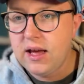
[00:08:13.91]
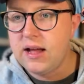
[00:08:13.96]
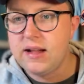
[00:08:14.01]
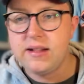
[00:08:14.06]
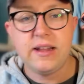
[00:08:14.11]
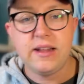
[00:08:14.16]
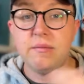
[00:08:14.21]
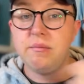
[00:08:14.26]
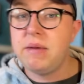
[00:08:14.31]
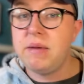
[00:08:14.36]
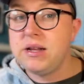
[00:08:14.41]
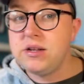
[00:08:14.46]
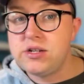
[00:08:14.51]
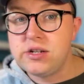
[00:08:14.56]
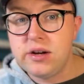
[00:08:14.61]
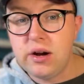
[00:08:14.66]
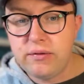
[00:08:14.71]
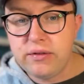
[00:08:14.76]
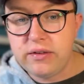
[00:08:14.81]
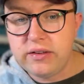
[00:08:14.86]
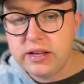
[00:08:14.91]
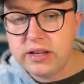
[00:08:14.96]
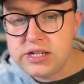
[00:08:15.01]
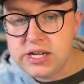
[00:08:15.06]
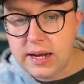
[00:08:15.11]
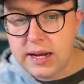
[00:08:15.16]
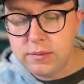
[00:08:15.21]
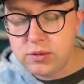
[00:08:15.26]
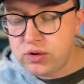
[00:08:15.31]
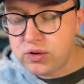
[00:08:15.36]
I didn't mention, obviously,
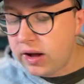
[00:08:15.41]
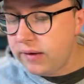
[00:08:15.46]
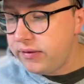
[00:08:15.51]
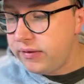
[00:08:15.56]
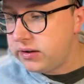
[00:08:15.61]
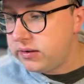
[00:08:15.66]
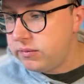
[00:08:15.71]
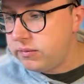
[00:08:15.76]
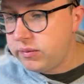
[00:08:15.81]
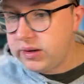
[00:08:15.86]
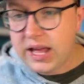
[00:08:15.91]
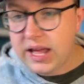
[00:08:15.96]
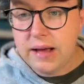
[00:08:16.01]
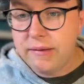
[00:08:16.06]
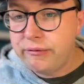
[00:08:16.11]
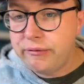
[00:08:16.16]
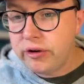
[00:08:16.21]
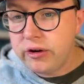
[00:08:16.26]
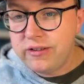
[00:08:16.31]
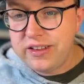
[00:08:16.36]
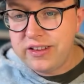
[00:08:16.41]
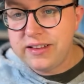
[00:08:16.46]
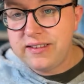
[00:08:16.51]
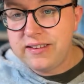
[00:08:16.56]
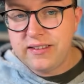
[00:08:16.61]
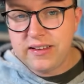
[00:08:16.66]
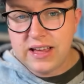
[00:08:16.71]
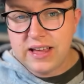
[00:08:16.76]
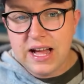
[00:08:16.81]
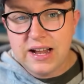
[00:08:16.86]
James Trafford came through
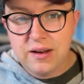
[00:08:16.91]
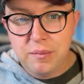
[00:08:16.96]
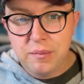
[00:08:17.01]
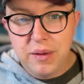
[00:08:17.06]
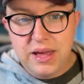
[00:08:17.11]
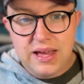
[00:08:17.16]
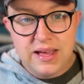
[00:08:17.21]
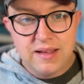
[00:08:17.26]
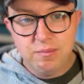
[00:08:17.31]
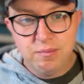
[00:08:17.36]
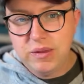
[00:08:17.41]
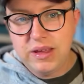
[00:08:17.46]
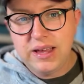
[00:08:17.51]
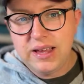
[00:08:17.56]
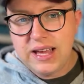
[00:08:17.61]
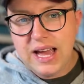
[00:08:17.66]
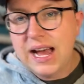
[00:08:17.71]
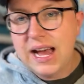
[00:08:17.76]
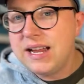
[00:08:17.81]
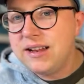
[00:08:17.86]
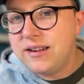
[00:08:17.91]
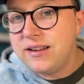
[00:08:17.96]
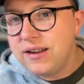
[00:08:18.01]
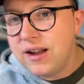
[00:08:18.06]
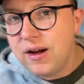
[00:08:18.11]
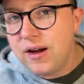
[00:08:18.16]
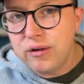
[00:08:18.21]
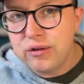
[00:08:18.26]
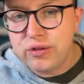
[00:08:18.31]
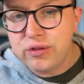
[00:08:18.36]
City's academy. He kind of
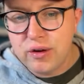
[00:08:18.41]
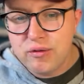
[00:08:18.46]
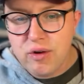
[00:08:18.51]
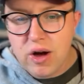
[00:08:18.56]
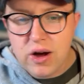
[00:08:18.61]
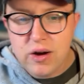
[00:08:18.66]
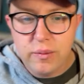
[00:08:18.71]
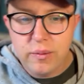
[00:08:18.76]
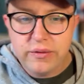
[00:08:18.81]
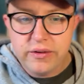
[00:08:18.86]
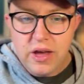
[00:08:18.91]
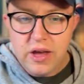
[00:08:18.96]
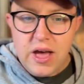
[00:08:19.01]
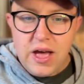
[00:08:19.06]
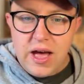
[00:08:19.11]
knows the ropes.